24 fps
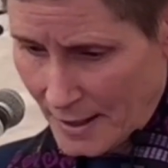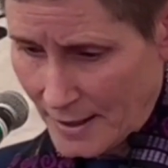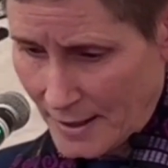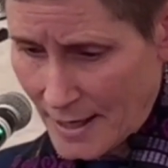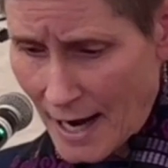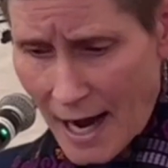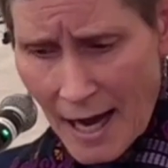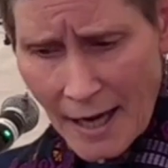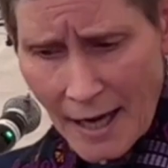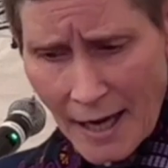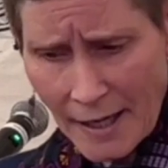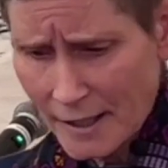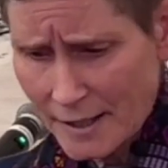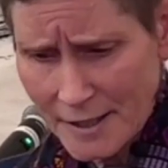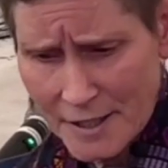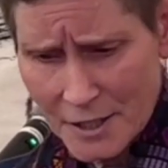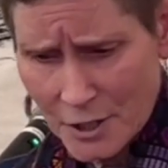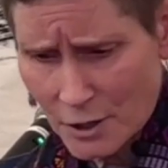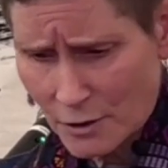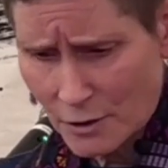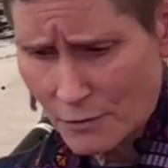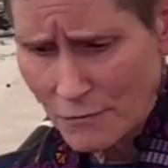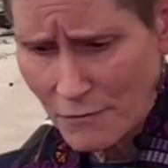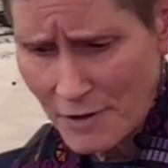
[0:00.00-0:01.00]
"Not
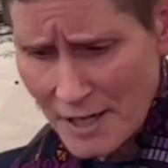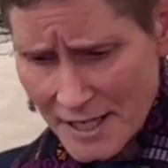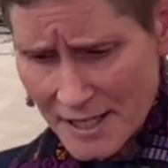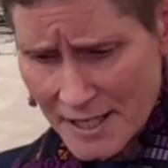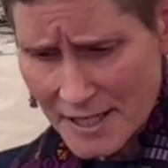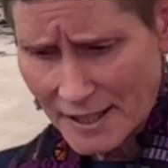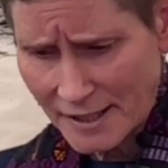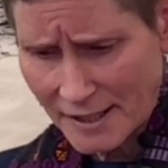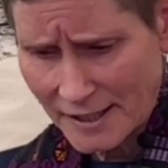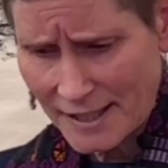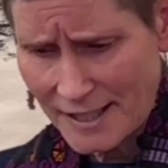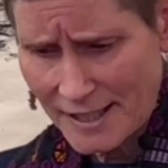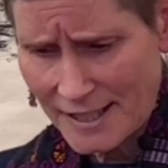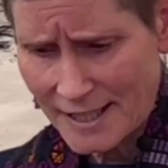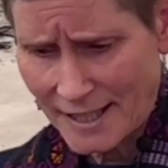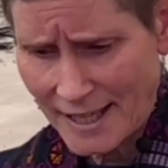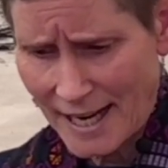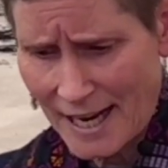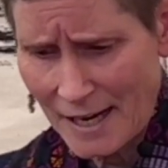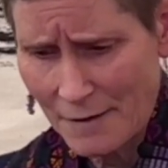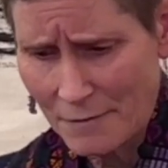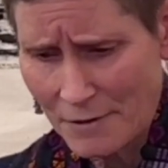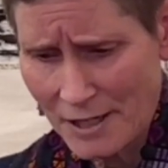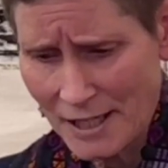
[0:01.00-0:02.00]
until recently did
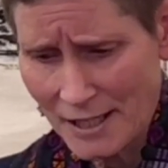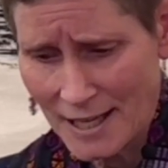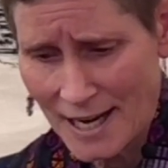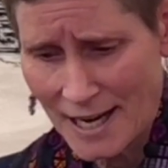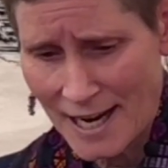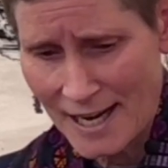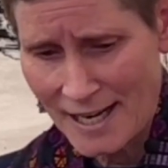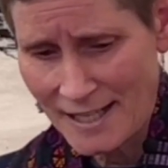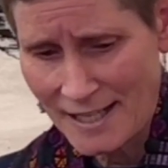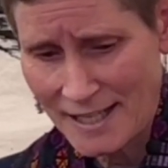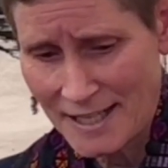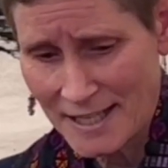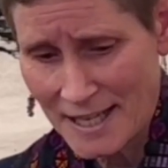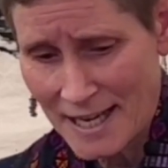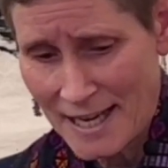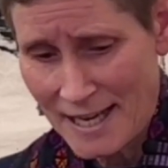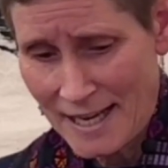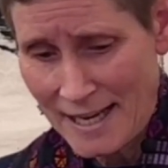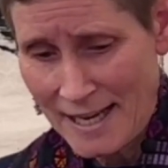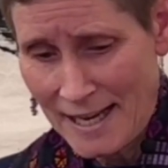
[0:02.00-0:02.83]
I realize